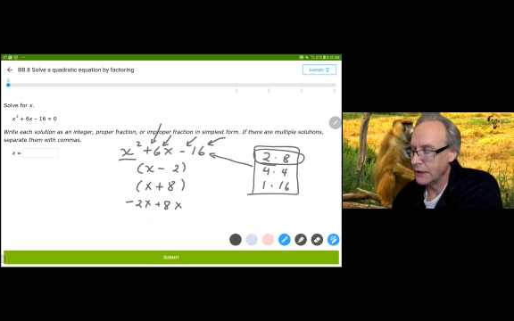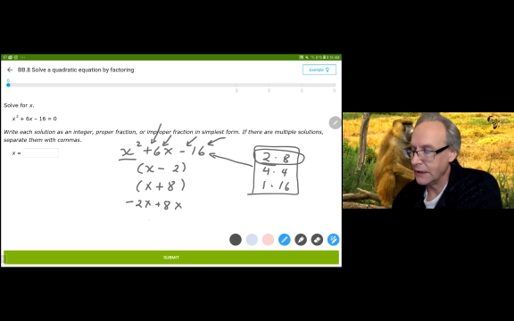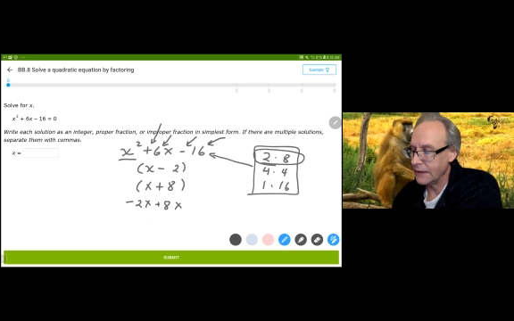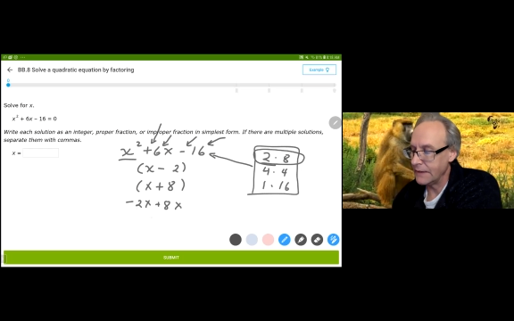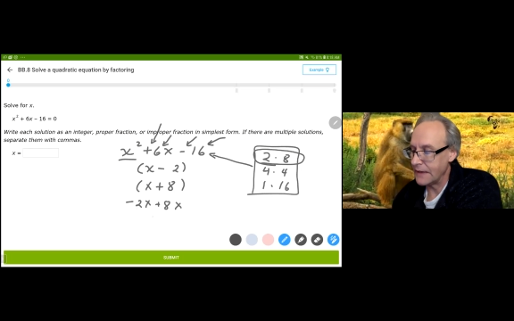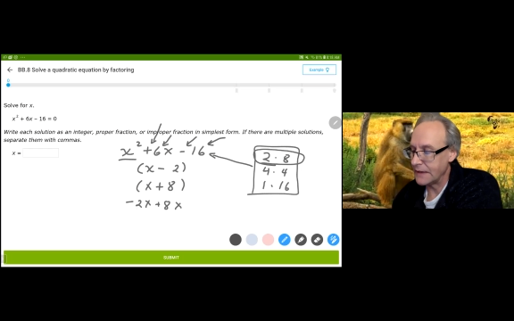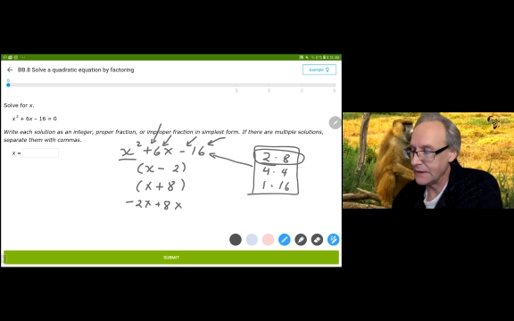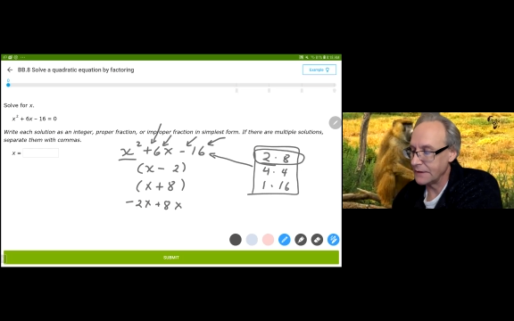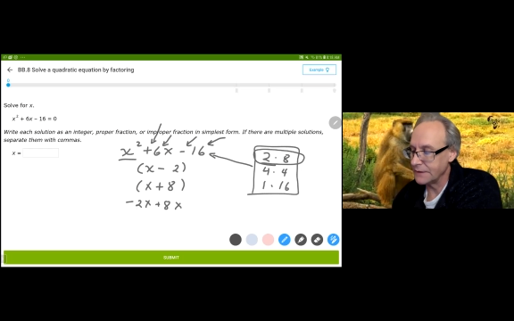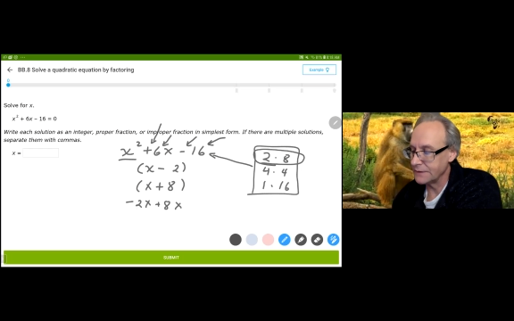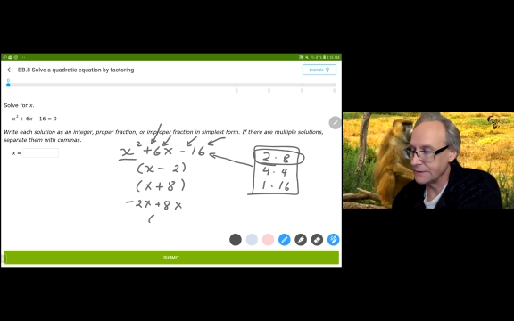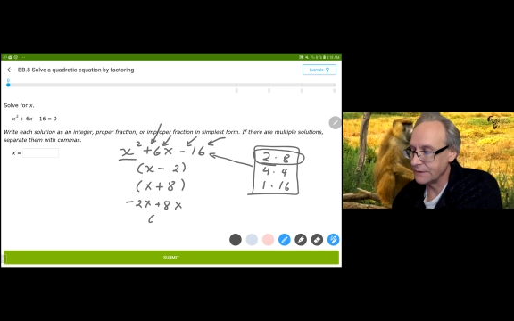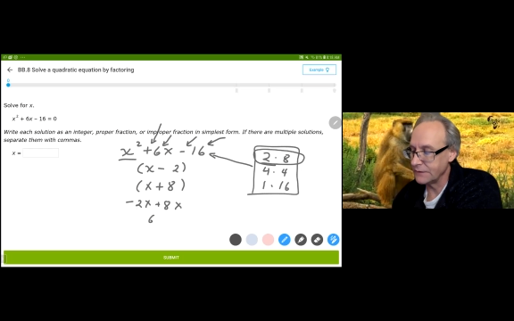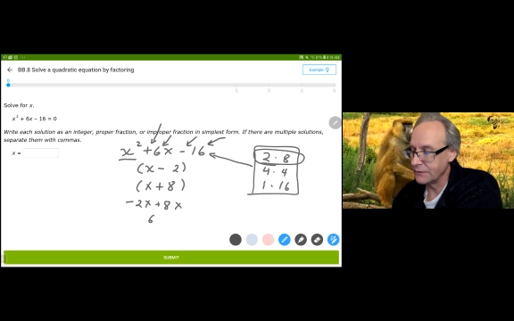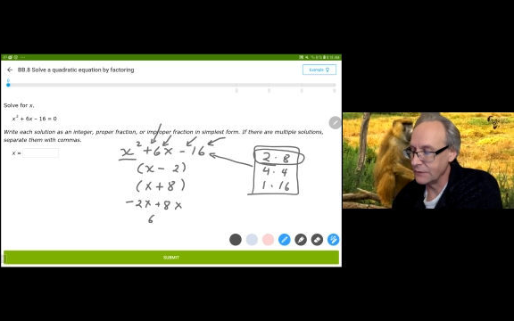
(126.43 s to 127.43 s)
and that
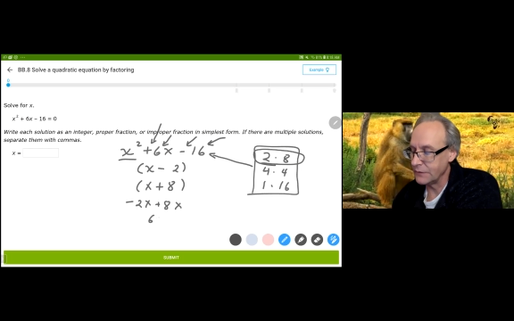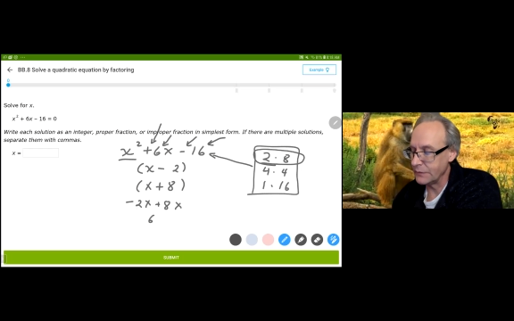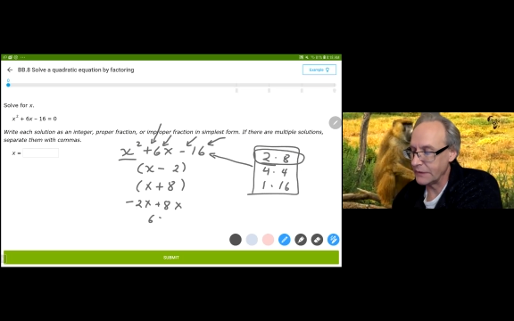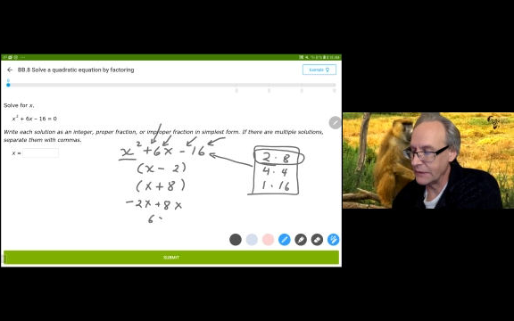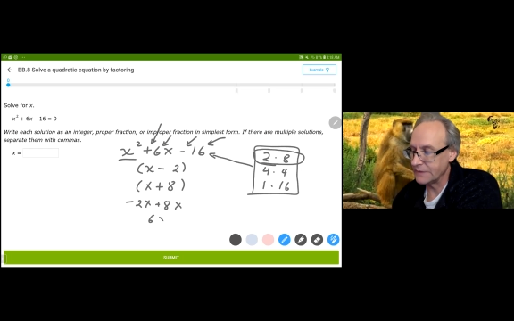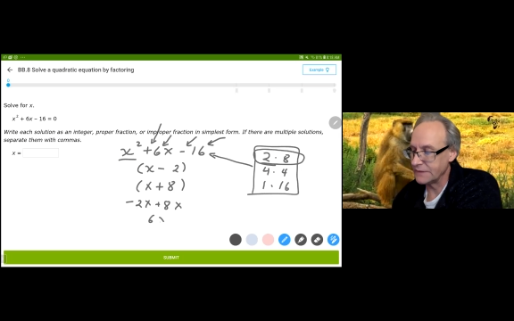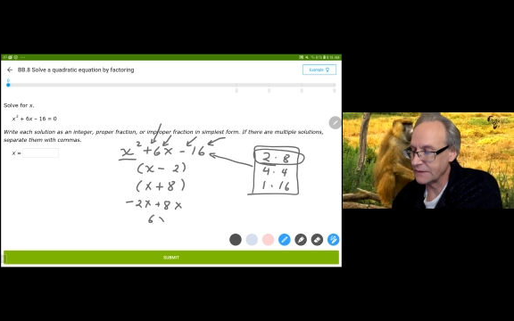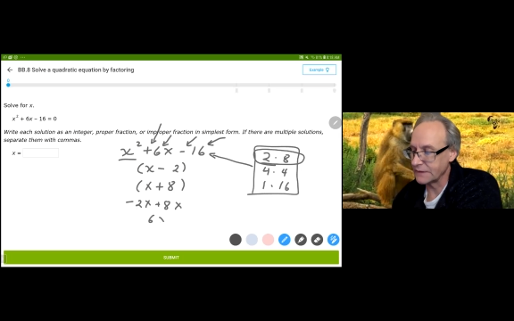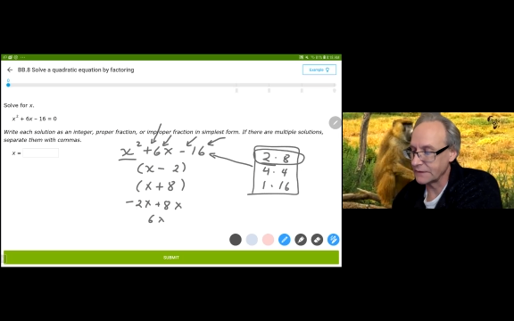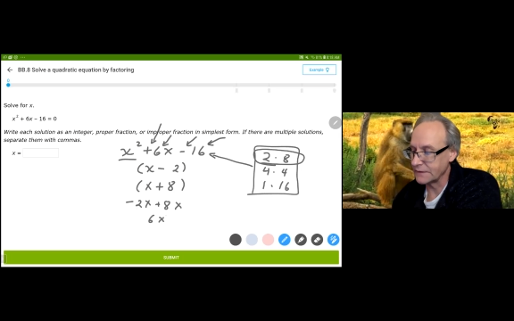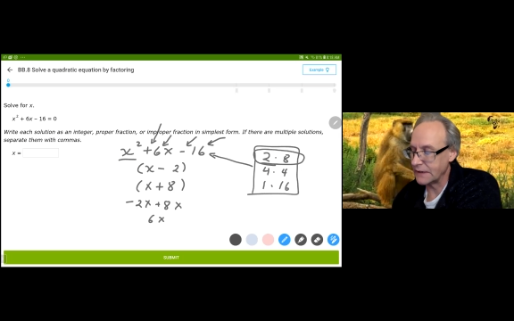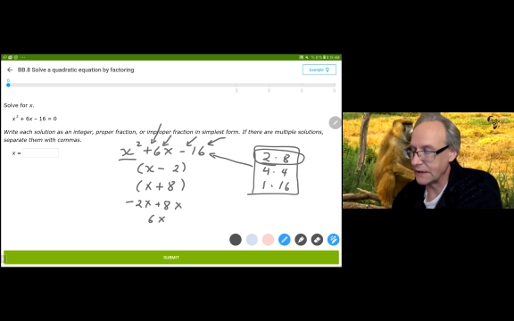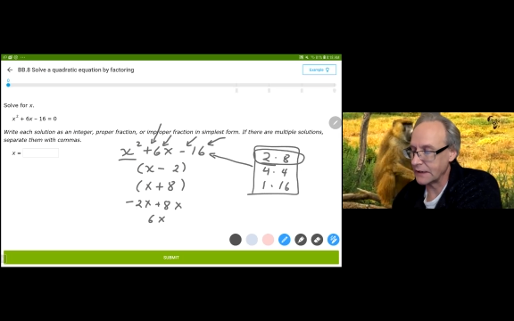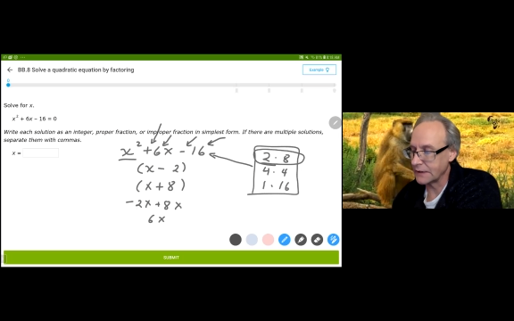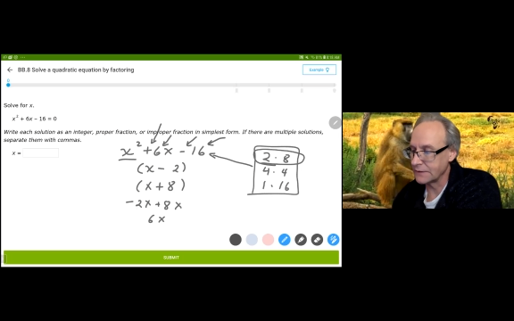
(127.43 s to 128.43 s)
does give me my
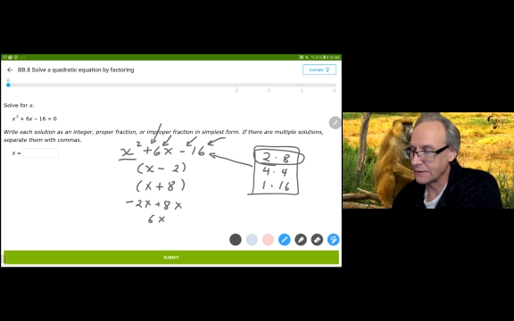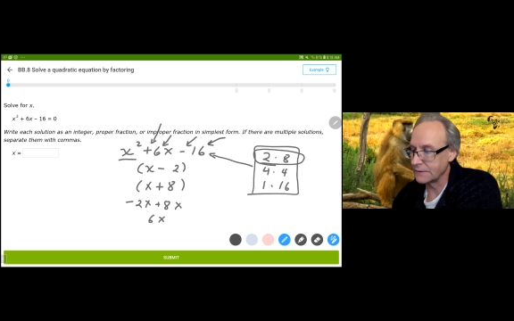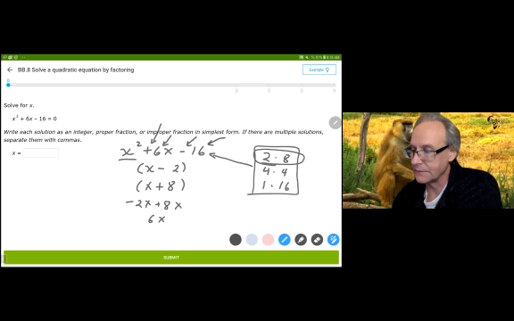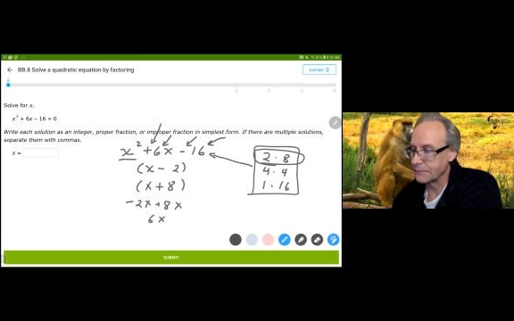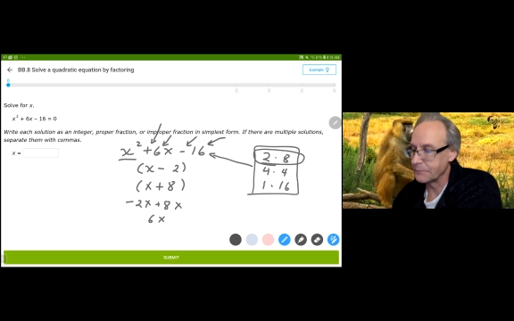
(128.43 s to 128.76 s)
6x.